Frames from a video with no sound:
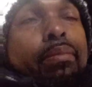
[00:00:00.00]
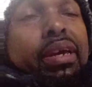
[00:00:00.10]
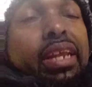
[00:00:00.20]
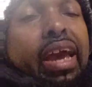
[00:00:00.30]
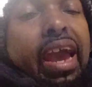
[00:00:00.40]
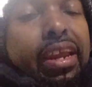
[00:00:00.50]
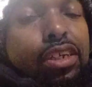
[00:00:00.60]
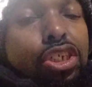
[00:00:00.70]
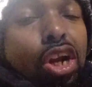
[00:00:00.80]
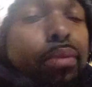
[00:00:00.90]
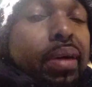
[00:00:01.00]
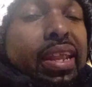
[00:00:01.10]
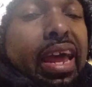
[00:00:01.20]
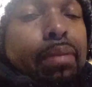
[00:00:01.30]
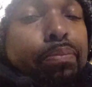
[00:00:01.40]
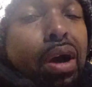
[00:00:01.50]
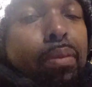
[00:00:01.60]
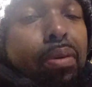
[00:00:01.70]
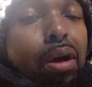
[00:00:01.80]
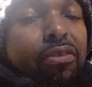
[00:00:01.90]
me in the head and turned my light
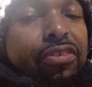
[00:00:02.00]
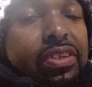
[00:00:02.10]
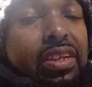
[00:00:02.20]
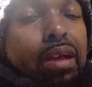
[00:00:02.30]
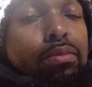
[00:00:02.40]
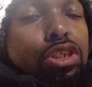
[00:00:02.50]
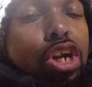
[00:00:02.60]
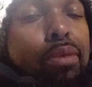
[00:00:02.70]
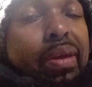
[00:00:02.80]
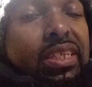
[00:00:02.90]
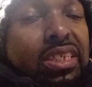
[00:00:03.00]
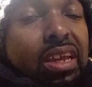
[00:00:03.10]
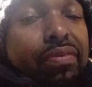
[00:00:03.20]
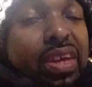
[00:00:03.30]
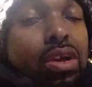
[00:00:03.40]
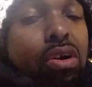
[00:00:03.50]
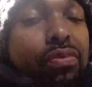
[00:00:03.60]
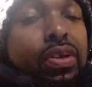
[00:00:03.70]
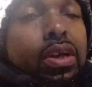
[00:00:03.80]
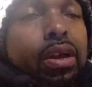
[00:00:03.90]
bulb off or something, turned my TV off.
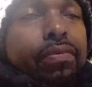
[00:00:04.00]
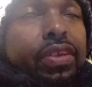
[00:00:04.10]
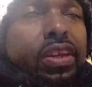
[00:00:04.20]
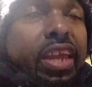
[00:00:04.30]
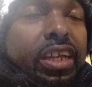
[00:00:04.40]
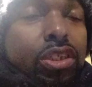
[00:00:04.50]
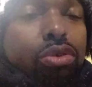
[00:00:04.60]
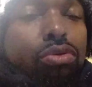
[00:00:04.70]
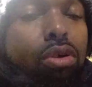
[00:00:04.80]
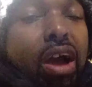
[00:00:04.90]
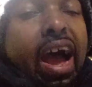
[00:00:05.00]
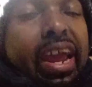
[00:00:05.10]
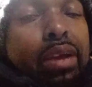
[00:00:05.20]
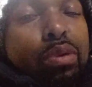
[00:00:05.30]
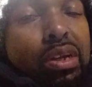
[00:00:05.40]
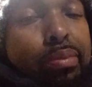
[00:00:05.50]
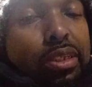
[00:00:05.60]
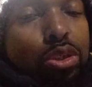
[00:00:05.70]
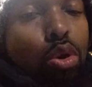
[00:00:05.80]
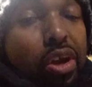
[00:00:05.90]
Then next thing you know, I ain't wouldn't have been
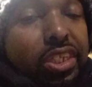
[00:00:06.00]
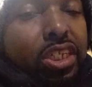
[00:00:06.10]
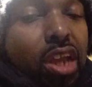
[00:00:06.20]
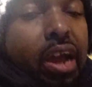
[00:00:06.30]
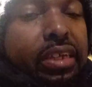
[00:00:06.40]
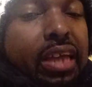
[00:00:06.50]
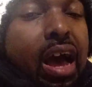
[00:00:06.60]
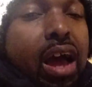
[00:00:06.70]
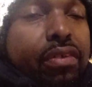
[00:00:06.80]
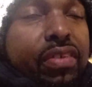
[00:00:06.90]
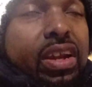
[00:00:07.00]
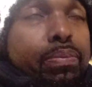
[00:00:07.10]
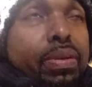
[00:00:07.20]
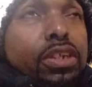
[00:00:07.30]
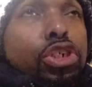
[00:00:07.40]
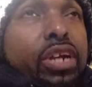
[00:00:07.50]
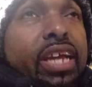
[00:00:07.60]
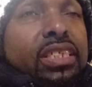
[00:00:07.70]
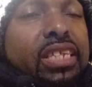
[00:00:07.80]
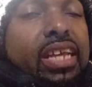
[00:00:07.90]
talking to y'all, because I'd already been
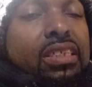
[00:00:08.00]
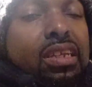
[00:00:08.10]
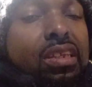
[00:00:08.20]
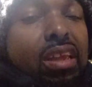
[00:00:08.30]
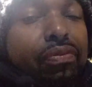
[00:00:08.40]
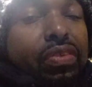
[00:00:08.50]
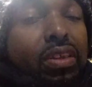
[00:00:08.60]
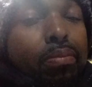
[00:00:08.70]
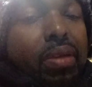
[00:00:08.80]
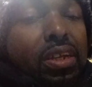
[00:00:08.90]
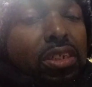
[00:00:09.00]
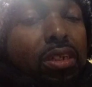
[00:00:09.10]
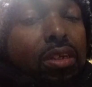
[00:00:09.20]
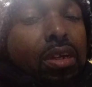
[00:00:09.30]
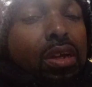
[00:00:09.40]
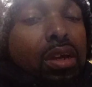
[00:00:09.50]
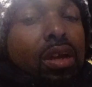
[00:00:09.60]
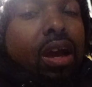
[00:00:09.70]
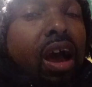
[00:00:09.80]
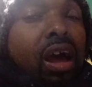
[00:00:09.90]
transcended to the different dimension.
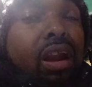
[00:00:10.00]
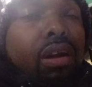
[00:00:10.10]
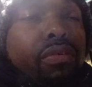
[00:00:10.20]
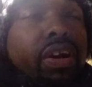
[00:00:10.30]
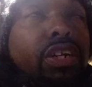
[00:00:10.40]
I'd already